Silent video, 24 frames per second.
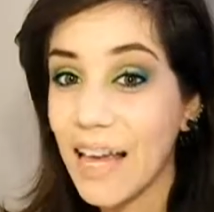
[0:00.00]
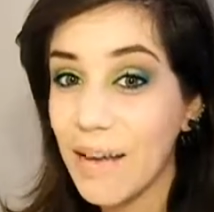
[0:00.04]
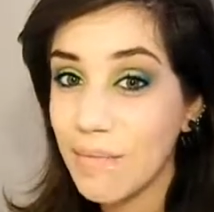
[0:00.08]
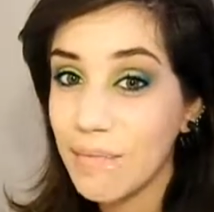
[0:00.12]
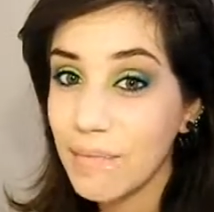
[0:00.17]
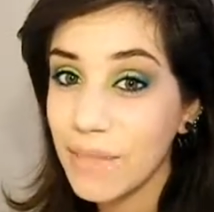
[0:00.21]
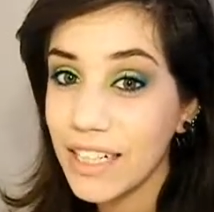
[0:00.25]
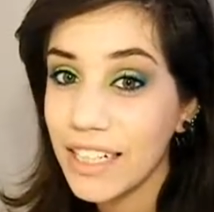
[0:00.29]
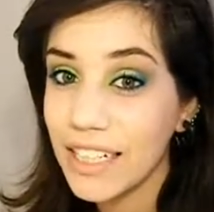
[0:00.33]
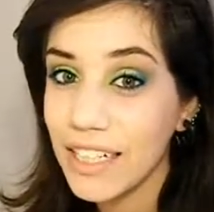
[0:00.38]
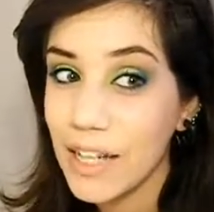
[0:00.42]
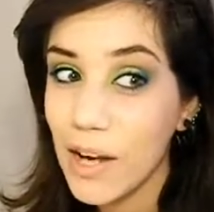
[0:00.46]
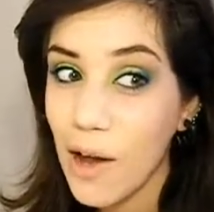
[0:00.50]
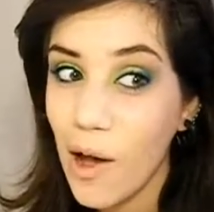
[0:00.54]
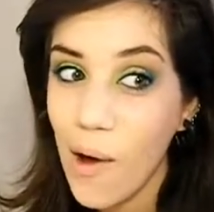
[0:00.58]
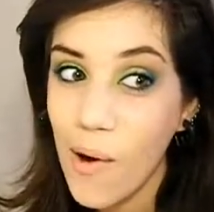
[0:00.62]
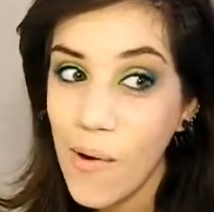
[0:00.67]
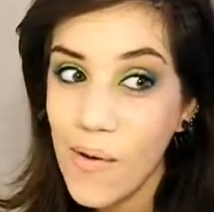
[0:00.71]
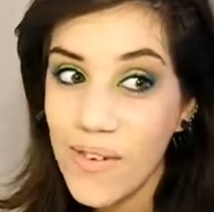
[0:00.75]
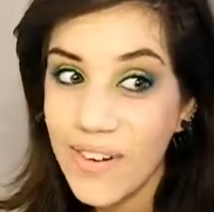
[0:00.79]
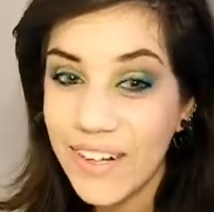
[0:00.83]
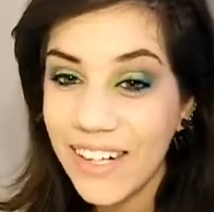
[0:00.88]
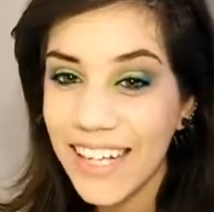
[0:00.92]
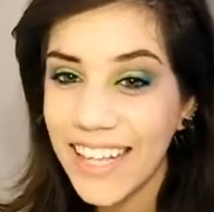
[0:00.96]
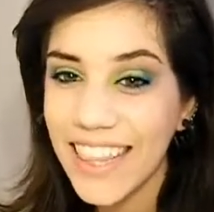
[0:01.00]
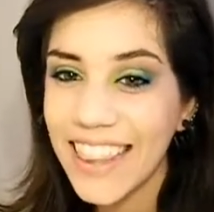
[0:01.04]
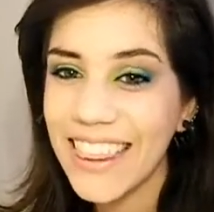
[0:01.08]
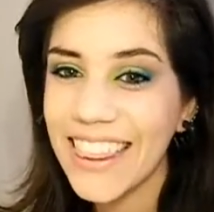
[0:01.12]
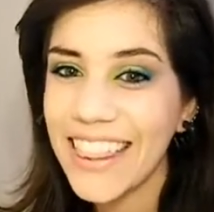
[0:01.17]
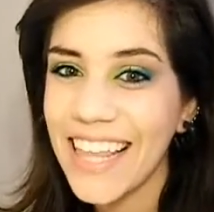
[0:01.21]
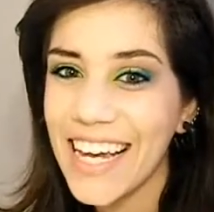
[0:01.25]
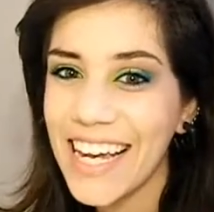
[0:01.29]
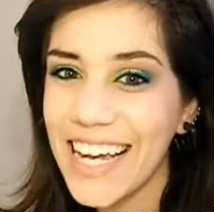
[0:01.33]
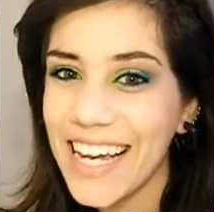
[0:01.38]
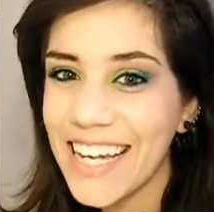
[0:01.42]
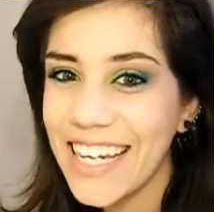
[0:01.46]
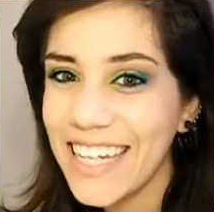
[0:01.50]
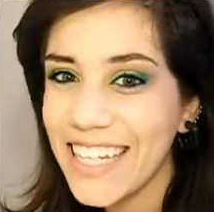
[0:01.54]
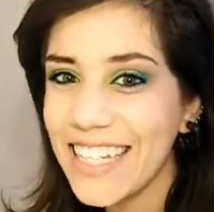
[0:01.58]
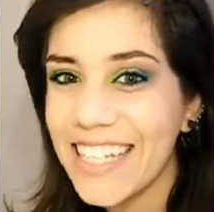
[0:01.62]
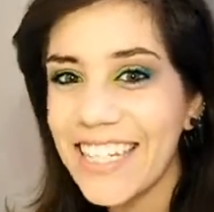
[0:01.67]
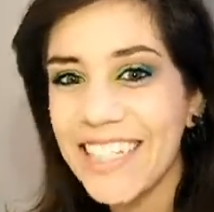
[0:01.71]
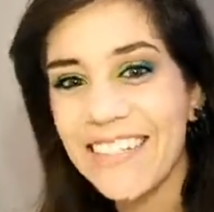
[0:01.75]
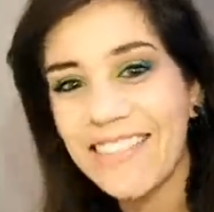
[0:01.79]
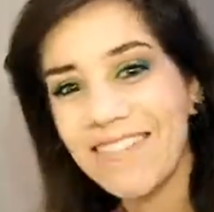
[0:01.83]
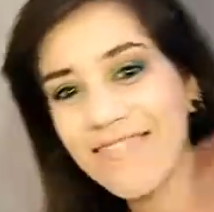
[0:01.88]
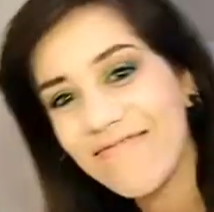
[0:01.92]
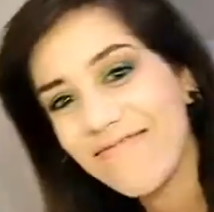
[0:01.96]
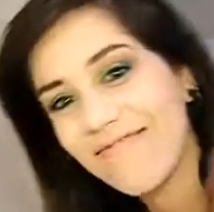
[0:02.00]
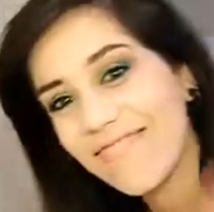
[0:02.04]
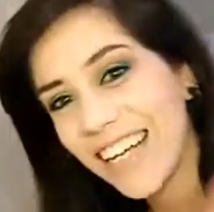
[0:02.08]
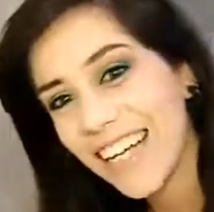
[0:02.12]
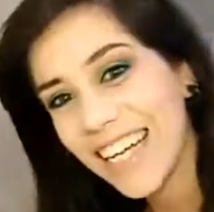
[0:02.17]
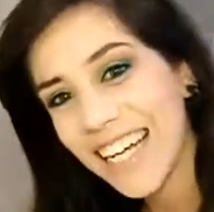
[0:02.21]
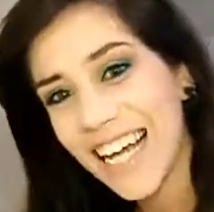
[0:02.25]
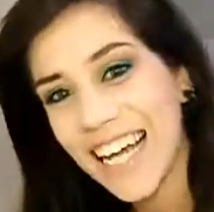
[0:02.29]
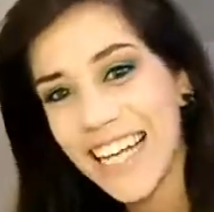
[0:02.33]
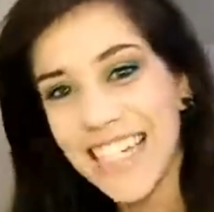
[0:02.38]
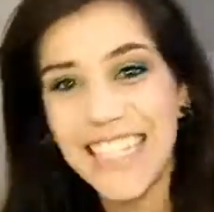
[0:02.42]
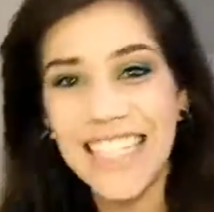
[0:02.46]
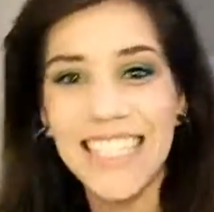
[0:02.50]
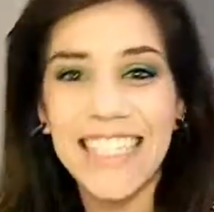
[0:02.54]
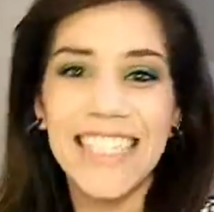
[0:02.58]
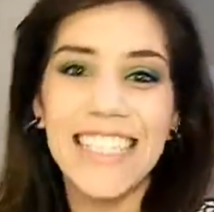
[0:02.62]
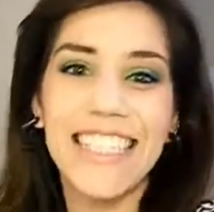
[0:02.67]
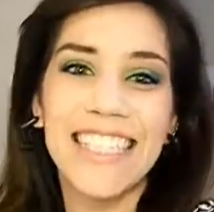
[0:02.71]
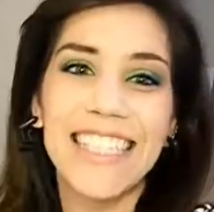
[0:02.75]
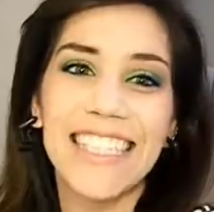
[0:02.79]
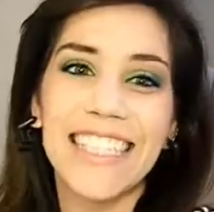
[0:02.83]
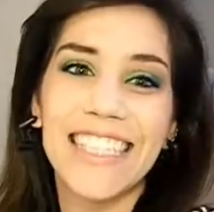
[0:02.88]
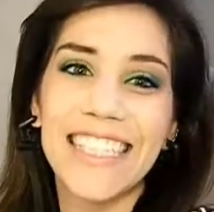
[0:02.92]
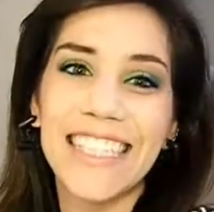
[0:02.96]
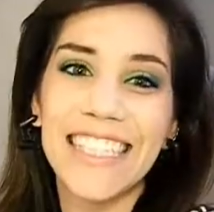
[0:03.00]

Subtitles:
let me know. Thank you. Bye, guys.